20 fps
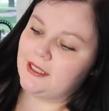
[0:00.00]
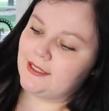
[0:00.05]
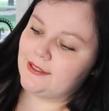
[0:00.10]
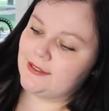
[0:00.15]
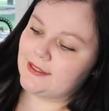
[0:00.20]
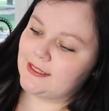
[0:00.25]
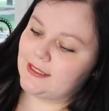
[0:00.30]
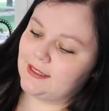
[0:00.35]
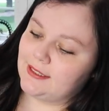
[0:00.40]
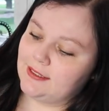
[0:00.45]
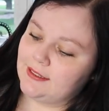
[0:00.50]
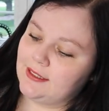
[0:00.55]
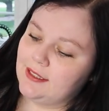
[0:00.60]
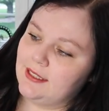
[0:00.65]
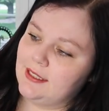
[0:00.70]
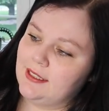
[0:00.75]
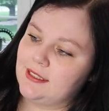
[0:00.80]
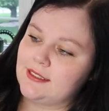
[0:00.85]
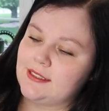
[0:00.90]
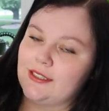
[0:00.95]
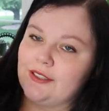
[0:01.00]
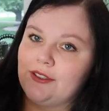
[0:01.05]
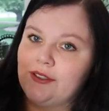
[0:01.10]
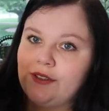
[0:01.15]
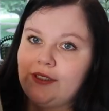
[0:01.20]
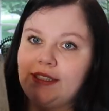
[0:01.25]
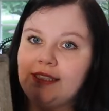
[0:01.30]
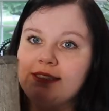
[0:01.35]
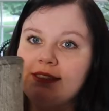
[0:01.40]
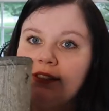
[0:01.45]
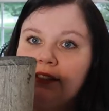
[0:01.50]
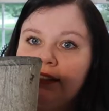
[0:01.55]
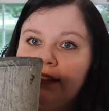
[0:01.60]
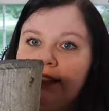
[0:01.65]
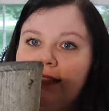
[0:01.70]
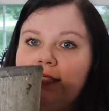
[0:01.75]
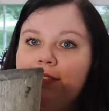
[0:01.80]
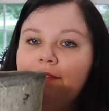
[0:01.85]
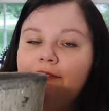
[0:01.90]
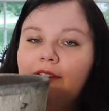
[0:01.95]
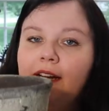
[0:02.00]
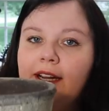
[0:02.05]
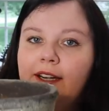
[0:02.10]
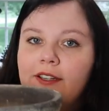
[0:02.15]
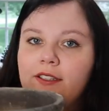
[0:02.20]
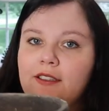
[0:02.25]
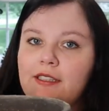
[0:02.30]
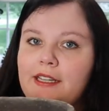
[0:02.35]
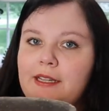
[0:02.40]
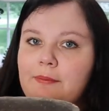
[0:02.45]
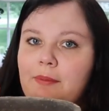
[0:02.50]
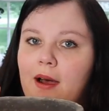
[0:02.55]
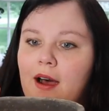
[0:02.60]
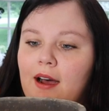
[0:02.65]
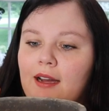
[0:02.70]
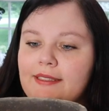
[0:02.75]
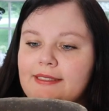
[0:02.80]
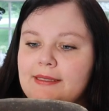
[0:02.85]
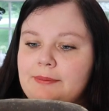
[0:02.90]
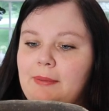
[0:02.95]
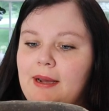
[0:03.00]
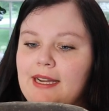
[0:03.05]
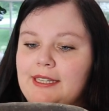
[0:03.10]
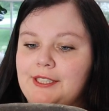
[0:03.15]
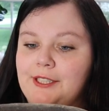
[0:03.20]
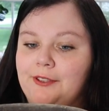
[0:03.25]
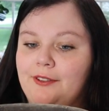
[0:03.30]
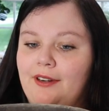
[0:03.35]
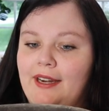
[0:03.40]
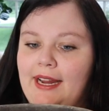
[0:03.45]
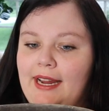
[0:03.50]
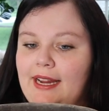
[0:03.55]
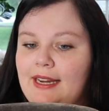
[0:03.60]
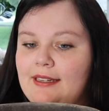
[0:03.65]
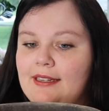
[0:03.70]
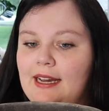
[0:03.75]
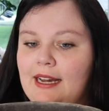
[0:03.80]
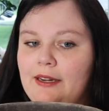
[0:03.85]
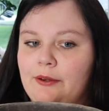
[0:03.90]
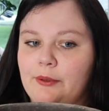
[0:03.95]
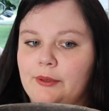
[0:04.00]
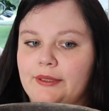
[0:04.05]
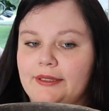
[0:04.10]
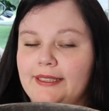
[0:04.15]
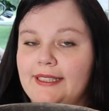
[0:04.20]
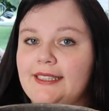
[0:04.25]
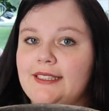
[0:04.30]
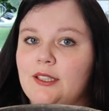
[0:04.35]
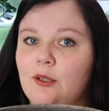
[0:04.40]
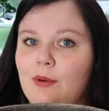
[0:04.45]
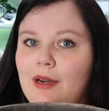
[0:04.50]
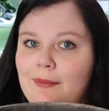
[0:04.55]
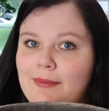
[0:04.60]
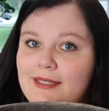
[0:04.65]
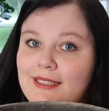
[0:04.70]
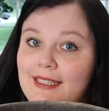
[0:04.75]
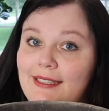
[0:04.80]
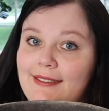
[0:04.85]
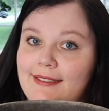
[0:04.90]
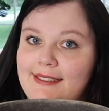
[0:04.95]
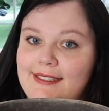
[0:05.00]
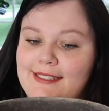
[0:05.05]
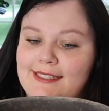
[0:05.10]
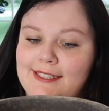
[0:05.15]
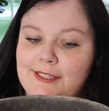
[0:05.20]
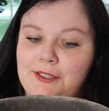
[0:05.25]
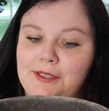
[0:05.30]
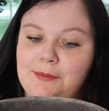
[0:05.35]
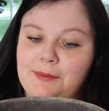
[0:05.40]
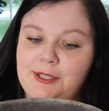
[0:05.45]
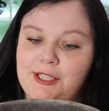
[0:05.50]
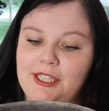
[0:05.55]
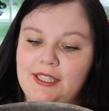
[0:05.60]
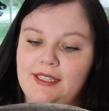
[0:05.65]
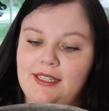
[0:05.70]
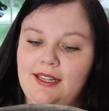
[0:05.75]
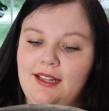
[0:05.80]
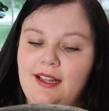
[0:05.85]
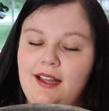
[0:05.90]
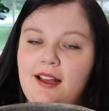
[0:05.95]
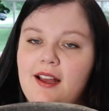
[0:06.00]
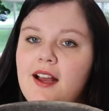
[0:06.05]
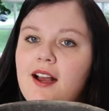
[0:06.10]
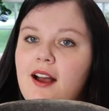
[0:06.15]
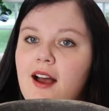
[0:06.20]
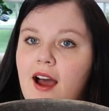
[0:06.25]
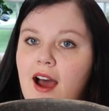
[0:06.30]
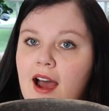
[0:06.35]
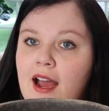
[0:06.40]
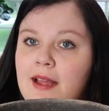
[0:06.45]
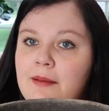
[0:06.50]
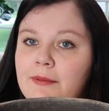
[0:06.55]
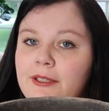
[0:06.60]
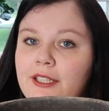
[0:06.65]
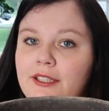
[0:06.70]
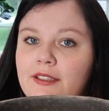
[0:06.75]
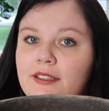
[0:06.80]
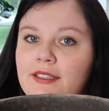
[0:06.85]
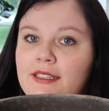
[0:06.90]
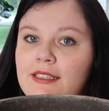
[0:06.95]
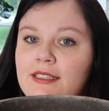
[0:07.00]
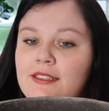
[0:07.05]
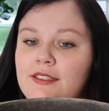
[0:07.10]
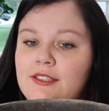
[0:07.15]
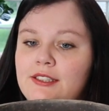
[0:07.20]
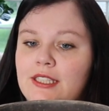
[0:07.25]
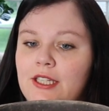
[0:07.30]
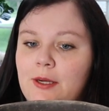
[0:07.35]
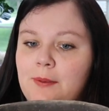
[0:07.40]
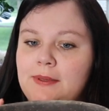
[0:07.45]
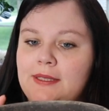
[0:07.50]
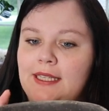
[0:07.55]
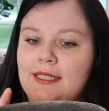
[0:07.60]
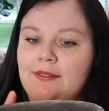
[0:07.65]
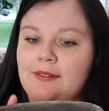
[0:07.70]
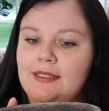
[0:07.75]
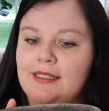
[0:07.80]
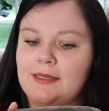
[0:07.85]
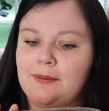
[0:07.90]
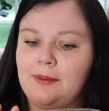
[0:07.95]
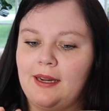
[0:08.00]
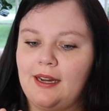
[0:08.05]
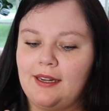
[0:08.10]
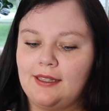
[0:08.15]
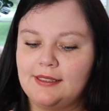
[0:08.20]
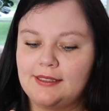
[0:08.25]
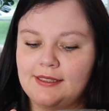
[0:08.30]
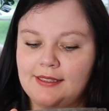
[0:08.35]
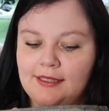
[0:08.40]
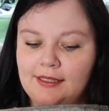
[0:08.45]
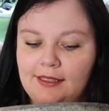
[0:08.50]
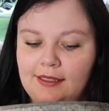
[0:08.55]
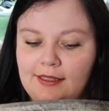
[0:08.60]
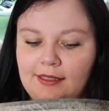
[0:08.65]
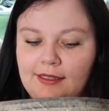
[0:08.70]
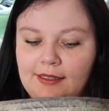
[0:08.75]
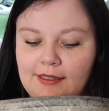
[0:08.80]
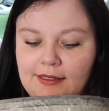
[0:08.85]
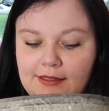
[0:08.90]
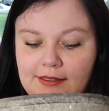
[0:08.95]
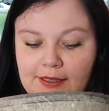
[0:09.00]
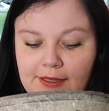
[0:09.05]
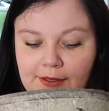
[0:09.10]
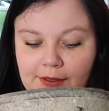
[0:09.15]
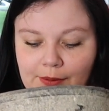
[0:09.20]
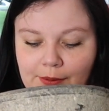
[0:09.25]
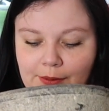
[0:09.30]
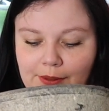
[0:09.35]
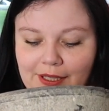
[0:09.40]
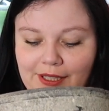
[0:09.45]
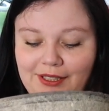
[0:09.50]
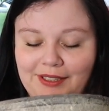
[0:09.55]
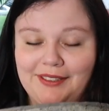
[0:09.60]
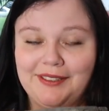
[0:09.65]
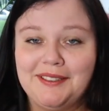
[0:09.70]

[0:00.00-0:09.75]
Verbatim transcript: to be using. So these are the fire clay pots by Terrain. I will link the website in the description. I am currently so obsessed with these pots. So